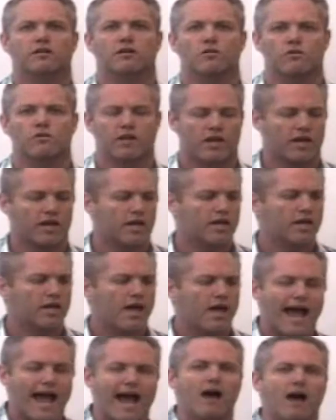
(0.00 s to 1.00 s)
okay,
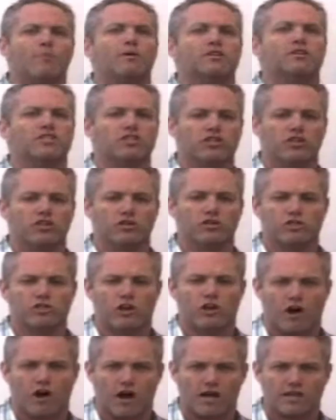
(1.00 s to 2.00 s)
how much do those
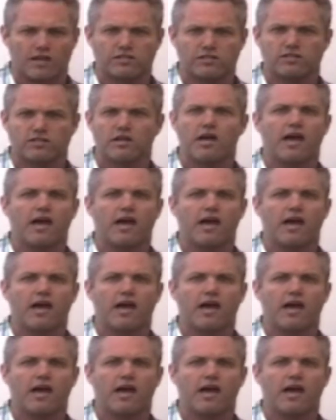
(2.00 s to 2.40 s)
cost?